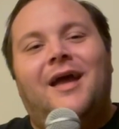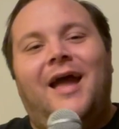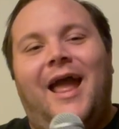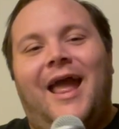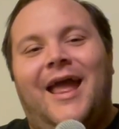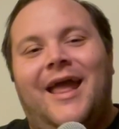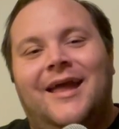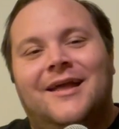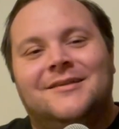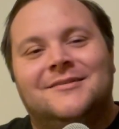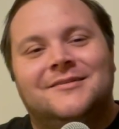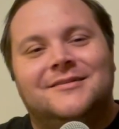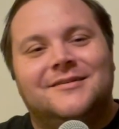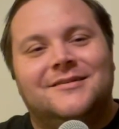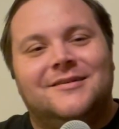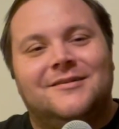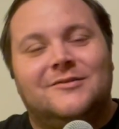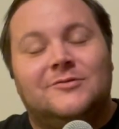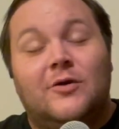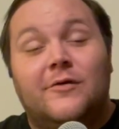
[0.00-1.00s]
And
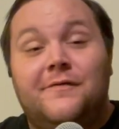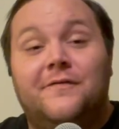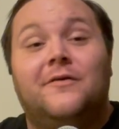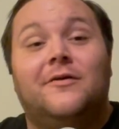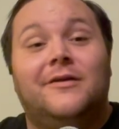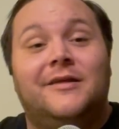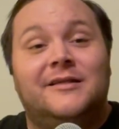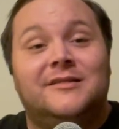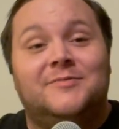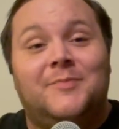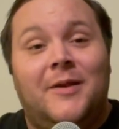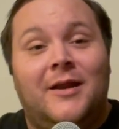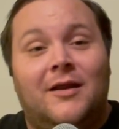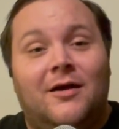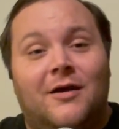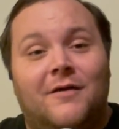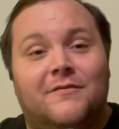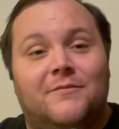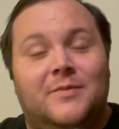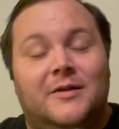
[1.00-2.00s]
so far he's paid
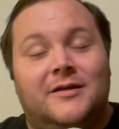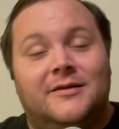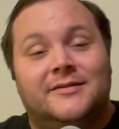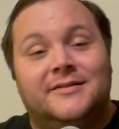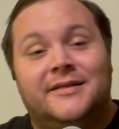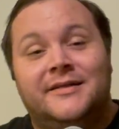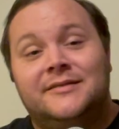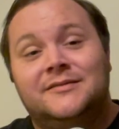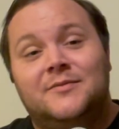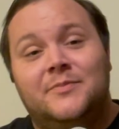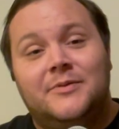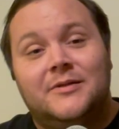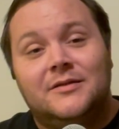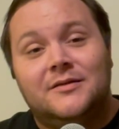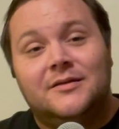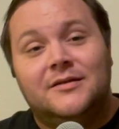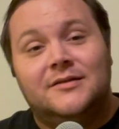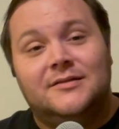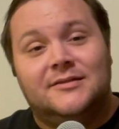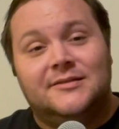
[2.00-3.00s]
off, because his
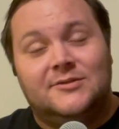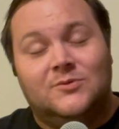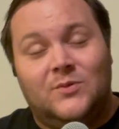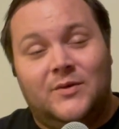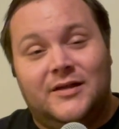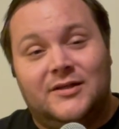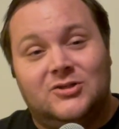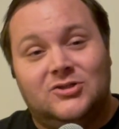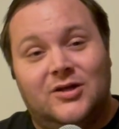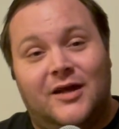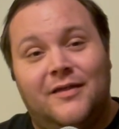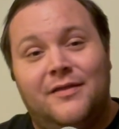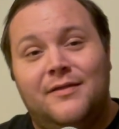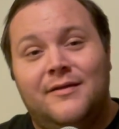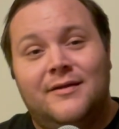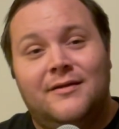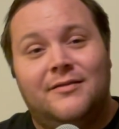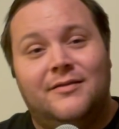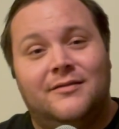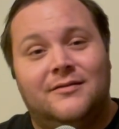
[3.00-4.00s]
ability to switch, I
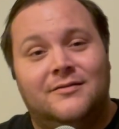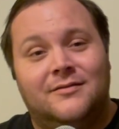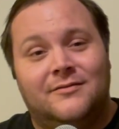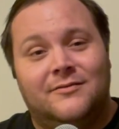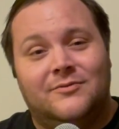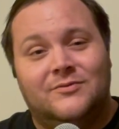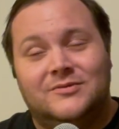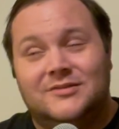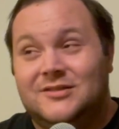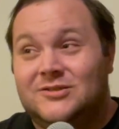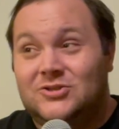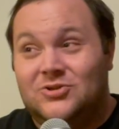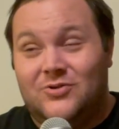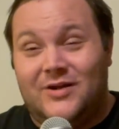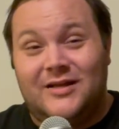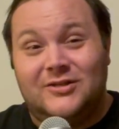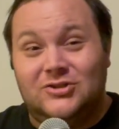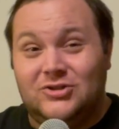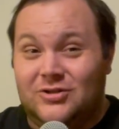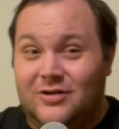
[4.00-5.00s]
think there was a
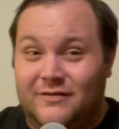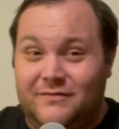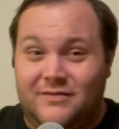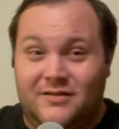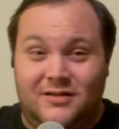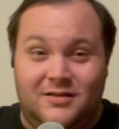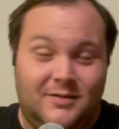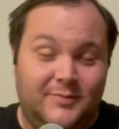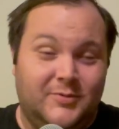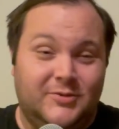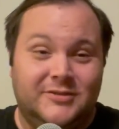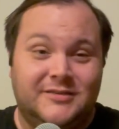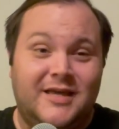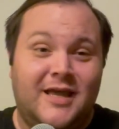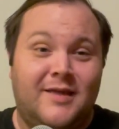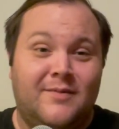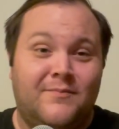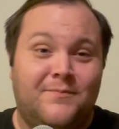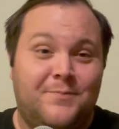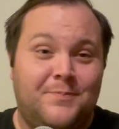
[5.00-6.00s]
stretch of the Clippers
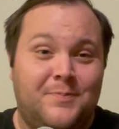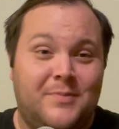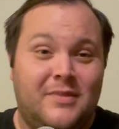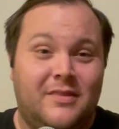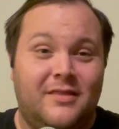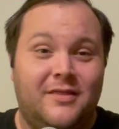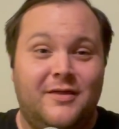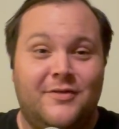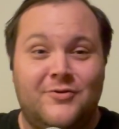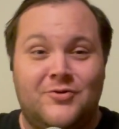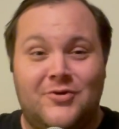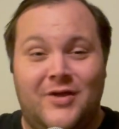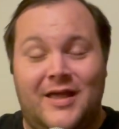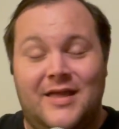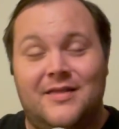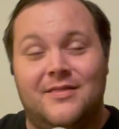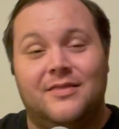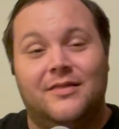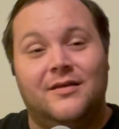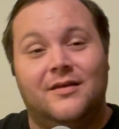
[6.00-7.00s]
game the other
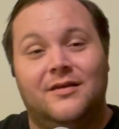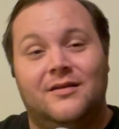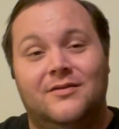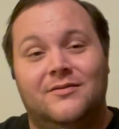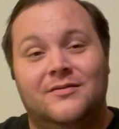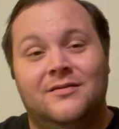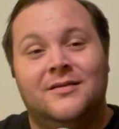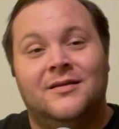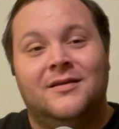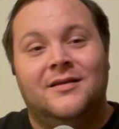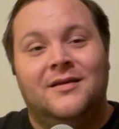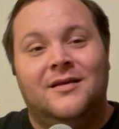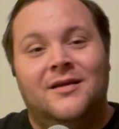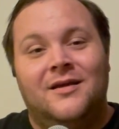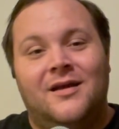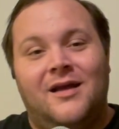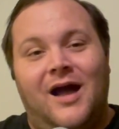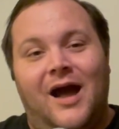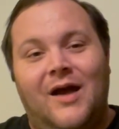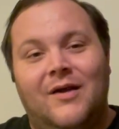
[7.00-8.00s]
night that
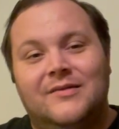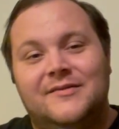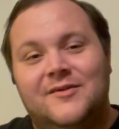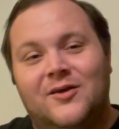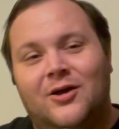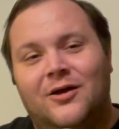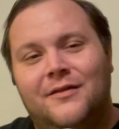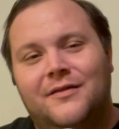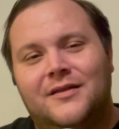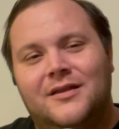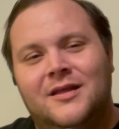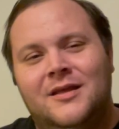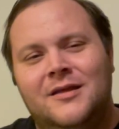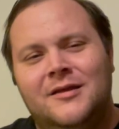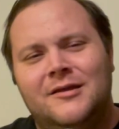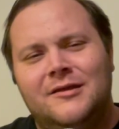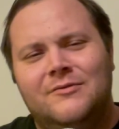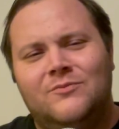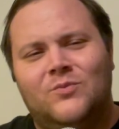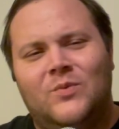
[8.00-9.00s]
I saw that
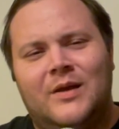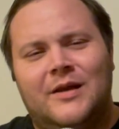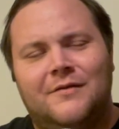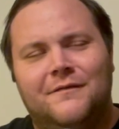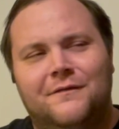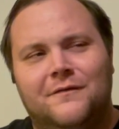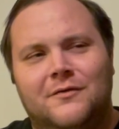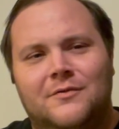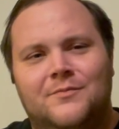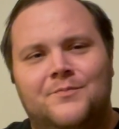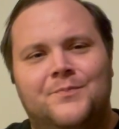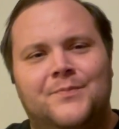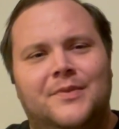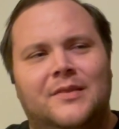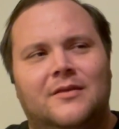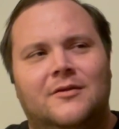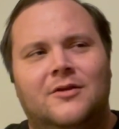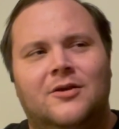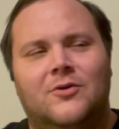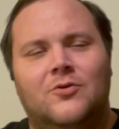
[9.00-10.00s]
he went from,
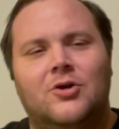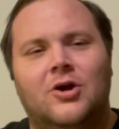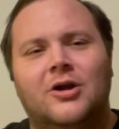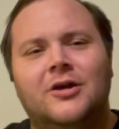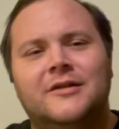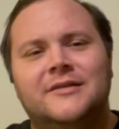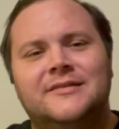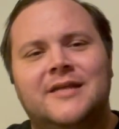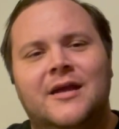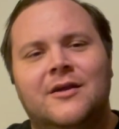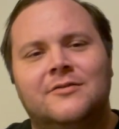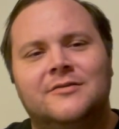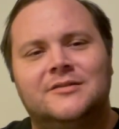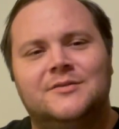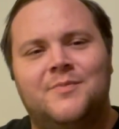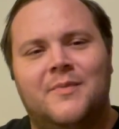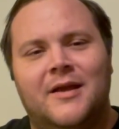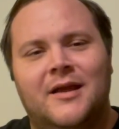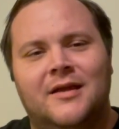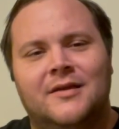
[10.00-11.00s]
you know, guarding Terrence
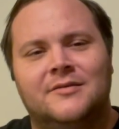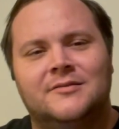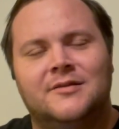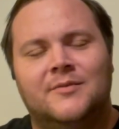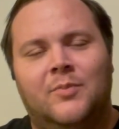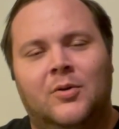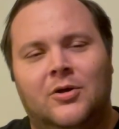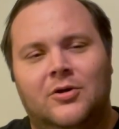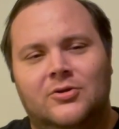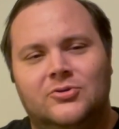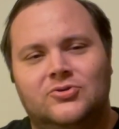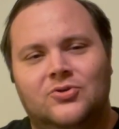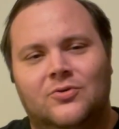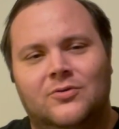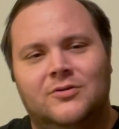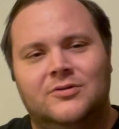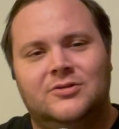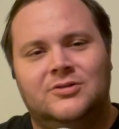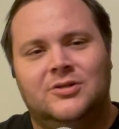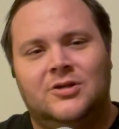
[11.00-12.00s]
Mann to Paul
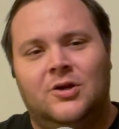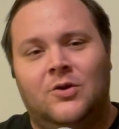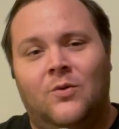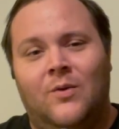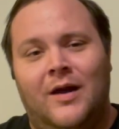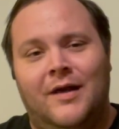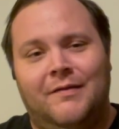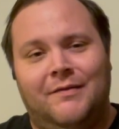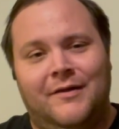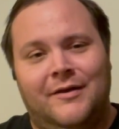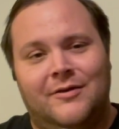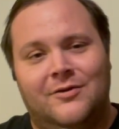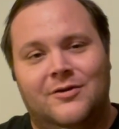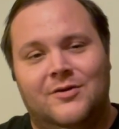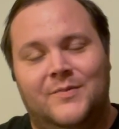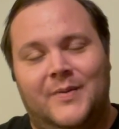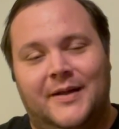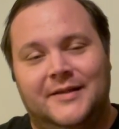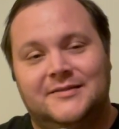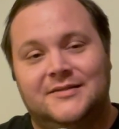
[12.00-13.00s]
George to Kawhi
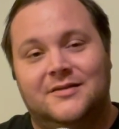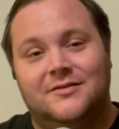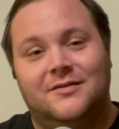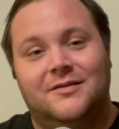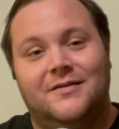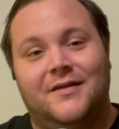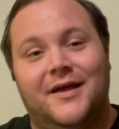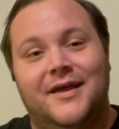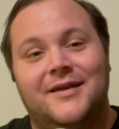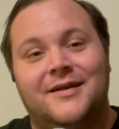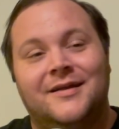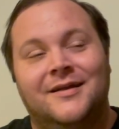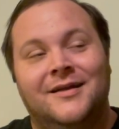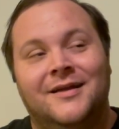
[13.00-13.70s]
Leonard basically like